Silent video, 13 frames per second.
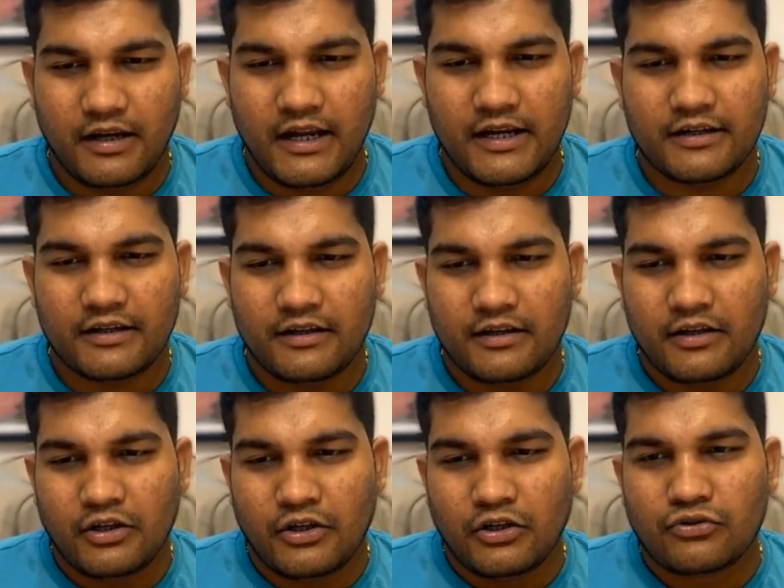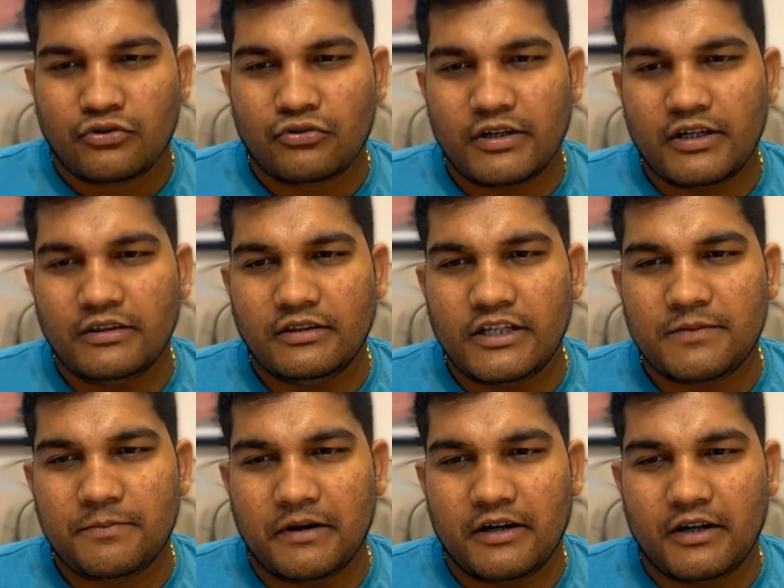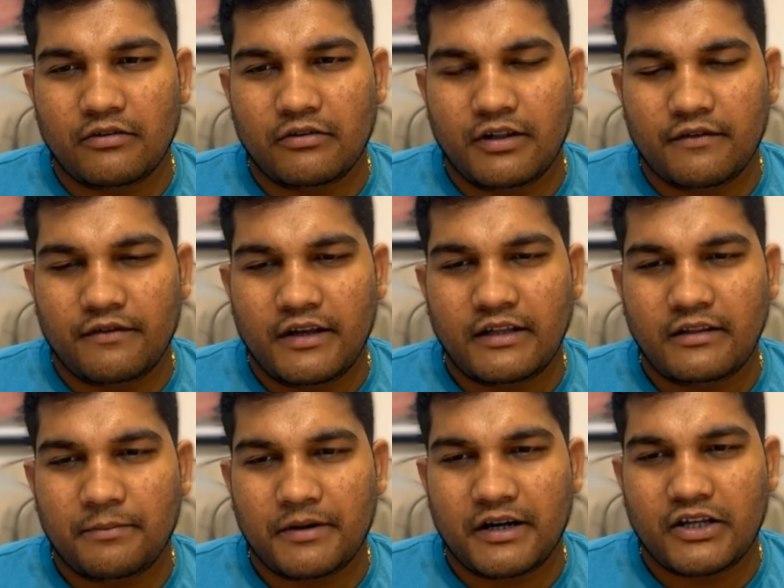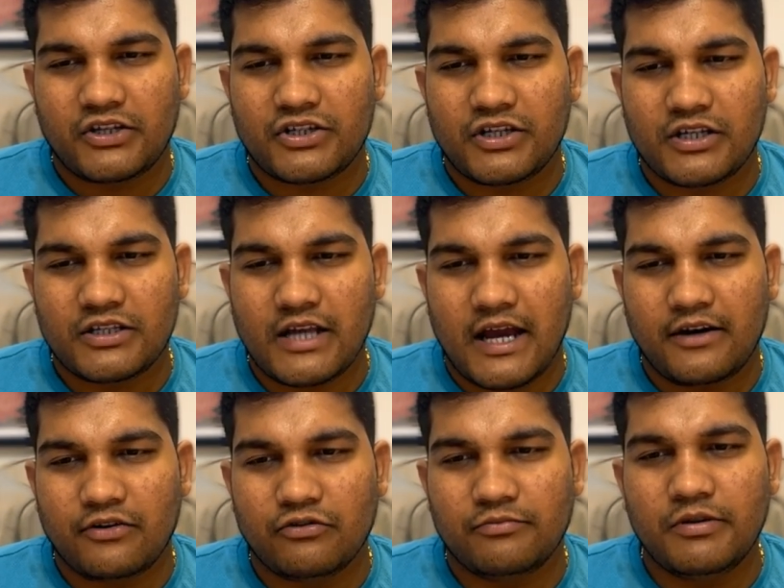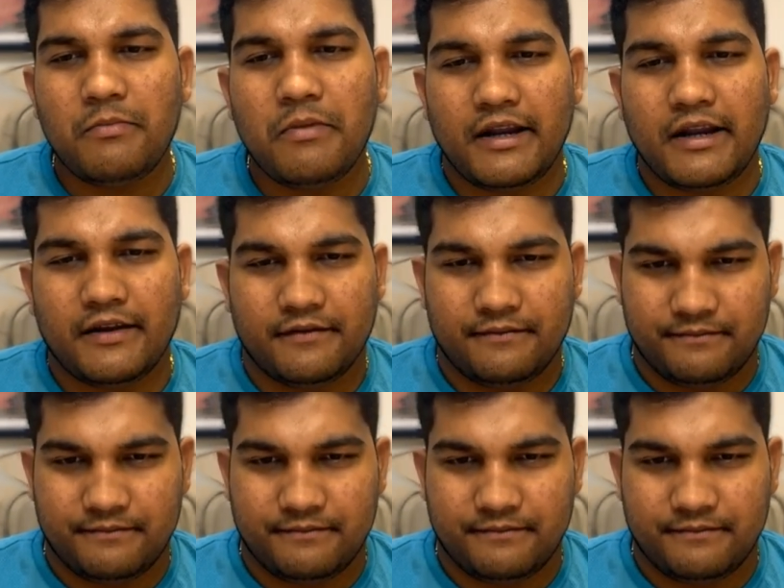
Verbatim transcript: right? So in this particular way, the predictions are to be made.